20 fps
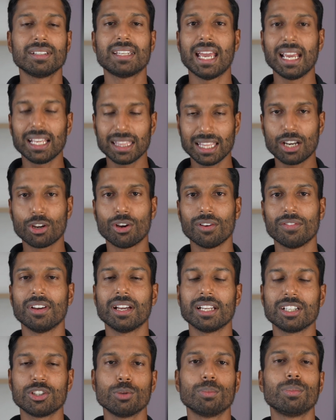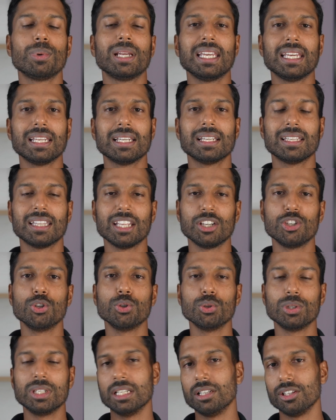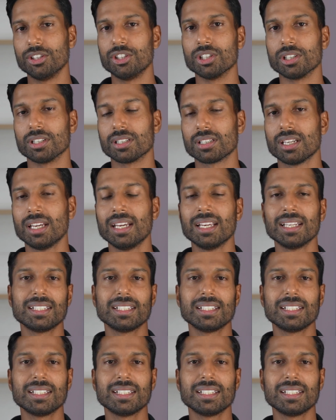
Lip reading: take that offer and she'll begin the due diligence.